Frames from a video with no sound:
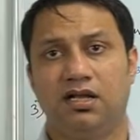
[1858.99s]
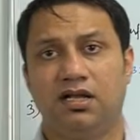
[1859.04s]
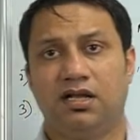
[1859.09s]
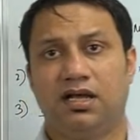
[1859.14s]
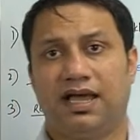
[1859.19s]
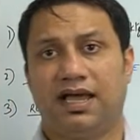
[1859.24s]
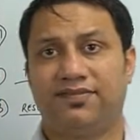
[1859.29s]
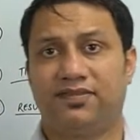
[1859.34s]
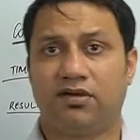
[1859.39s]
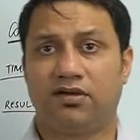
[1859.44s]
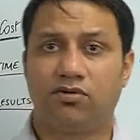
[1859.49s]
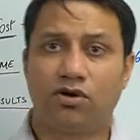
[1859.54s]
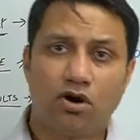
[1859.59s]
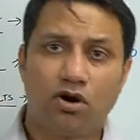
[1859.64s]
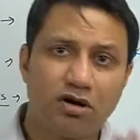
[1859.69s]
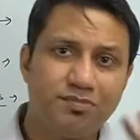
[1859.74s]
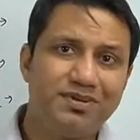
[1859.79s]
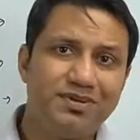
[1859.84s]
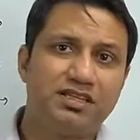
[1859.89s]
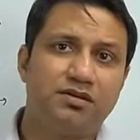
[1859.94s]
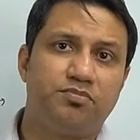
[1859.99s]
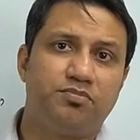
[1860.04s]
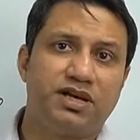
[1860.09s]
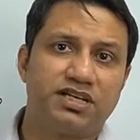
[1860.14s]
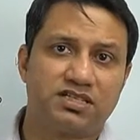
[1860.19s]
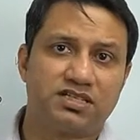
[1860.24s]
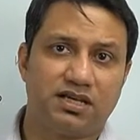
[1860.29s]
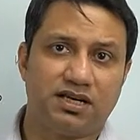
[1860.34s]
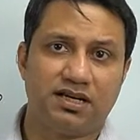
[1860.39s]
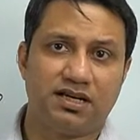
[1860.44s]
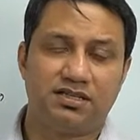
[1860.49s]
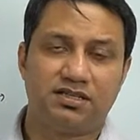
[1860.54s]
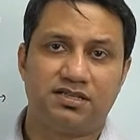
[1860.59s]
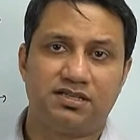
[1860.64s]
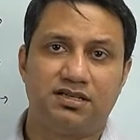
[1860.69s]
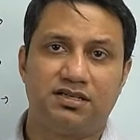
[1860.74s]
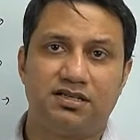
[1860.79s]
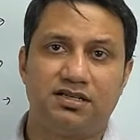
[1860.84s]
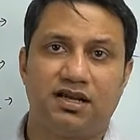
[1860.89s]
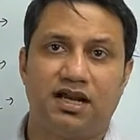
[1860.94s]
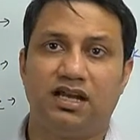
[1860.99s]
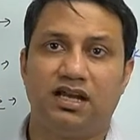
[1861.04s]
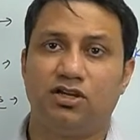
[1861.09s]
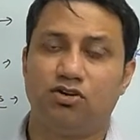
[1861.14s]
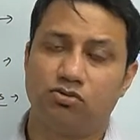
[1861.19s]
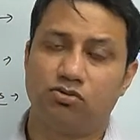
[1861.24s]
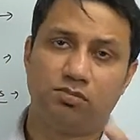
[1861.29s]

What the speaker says: And they will not be the best leads, and you will be